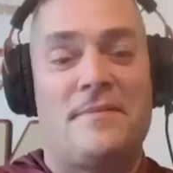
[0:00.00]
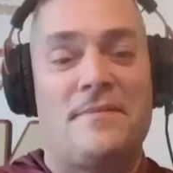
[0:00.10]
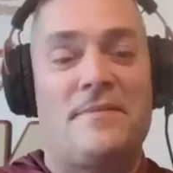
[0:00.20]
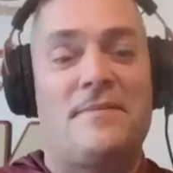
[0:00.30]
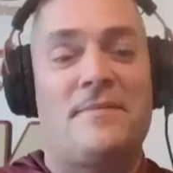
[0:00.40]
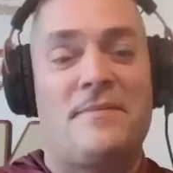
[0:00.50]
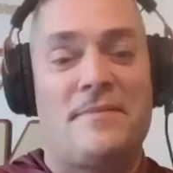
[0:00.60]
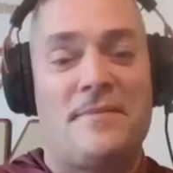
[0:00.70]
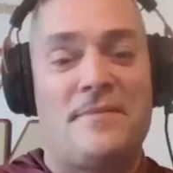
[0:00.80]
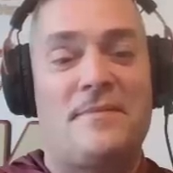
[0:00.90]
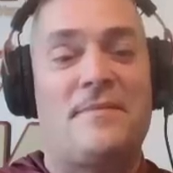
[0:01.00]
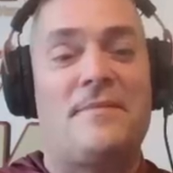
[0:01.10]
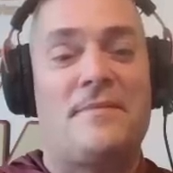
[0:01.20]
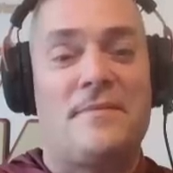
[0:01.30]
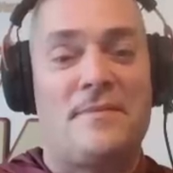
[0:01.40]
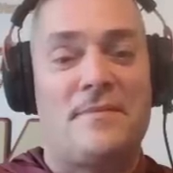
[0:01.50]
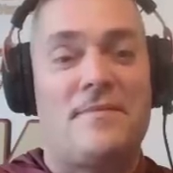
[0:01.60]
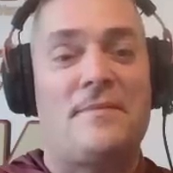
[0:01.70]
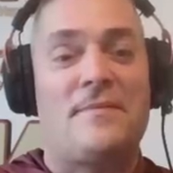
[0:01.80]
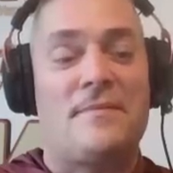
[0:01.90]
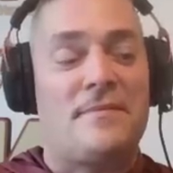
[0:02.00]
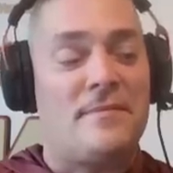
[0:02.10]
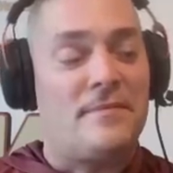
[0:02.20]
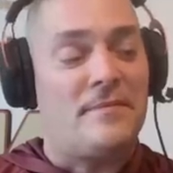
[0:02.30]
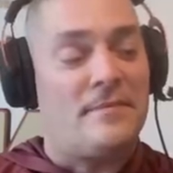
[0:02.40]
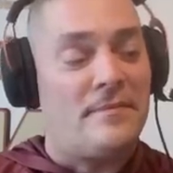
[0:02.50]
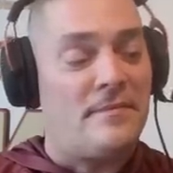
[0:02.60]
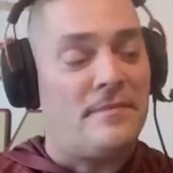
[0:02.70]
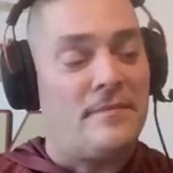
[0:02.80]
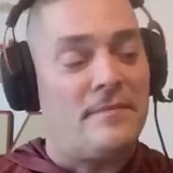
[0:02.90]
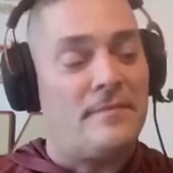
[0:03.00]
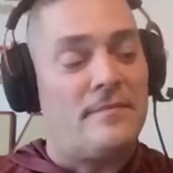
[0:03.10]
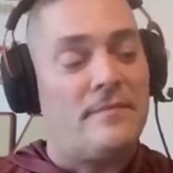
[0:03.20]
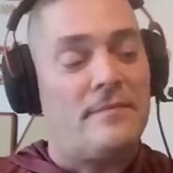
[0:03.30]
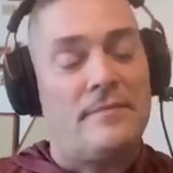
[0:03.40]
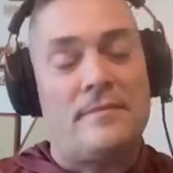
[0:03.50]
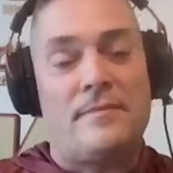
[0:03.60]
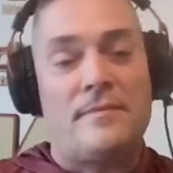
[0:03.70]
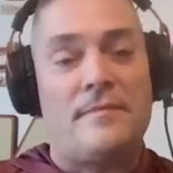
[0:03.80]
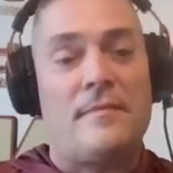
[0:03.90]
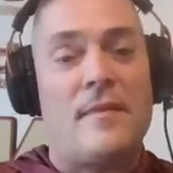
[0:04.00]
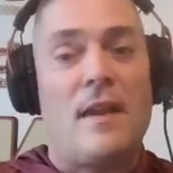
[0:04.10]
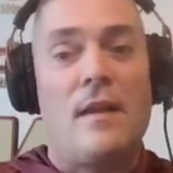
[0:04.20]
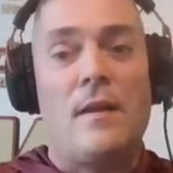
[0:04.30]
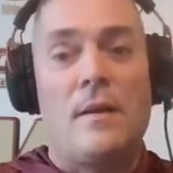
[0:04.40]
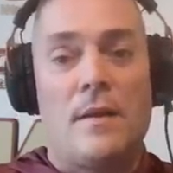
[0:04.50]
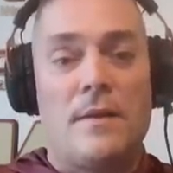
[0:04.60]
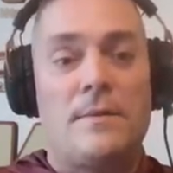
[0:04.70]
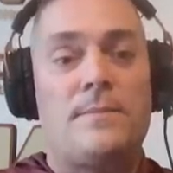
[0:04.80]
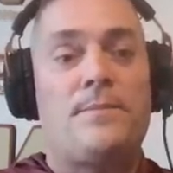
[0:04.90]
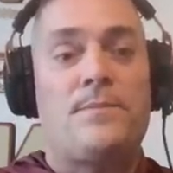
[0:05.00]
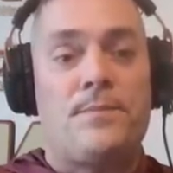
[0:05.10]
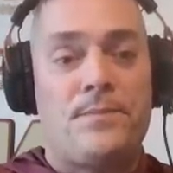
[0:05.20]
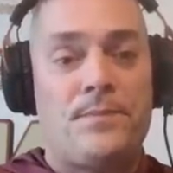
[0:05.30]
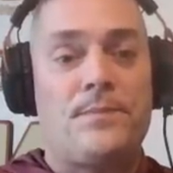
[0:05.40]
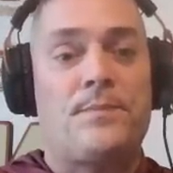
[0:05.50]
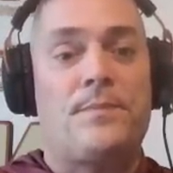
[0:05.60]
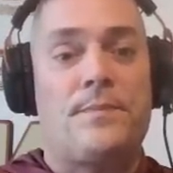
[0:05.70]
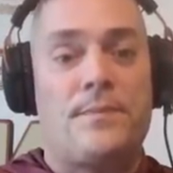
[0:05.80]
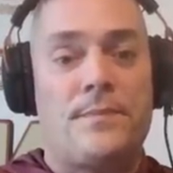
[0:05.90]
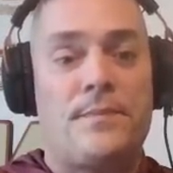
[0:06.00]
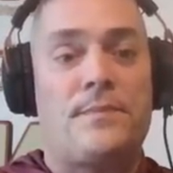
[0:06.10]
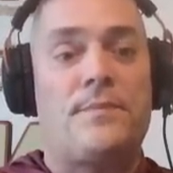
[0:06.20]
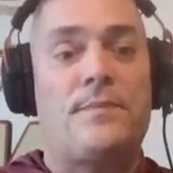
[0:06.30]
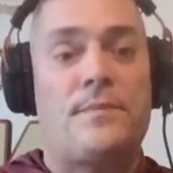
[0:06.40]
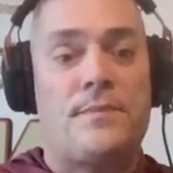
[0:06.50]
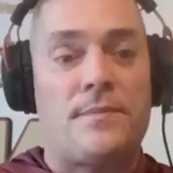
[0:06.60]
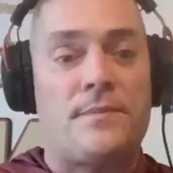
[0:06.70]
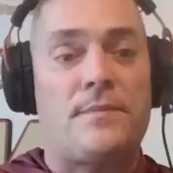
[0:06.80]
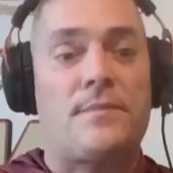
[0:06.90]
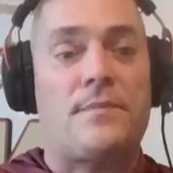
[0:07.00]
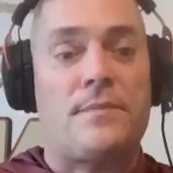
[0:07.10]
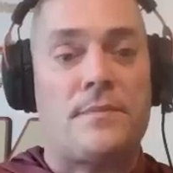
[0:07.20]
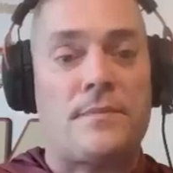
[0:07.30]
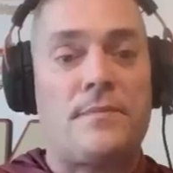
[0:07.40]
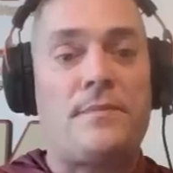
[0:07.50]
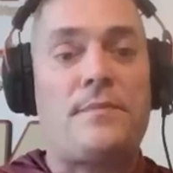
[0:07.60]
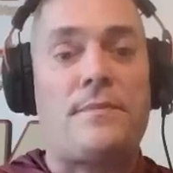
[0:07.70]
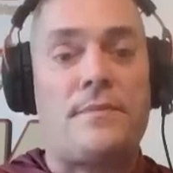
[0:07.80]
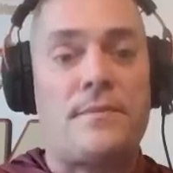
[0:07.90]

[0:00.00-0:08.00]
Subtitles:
(silent)